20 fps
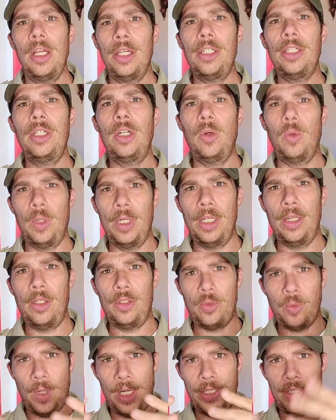You know, one of
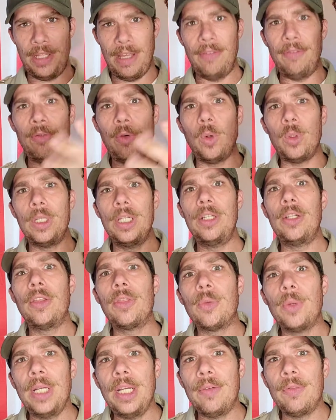those ones that fold into
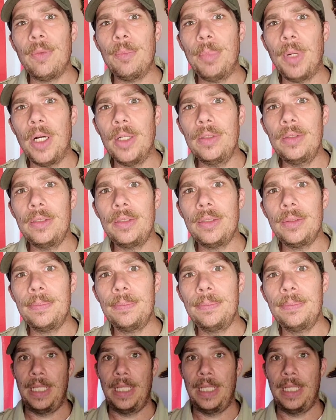3 different parts?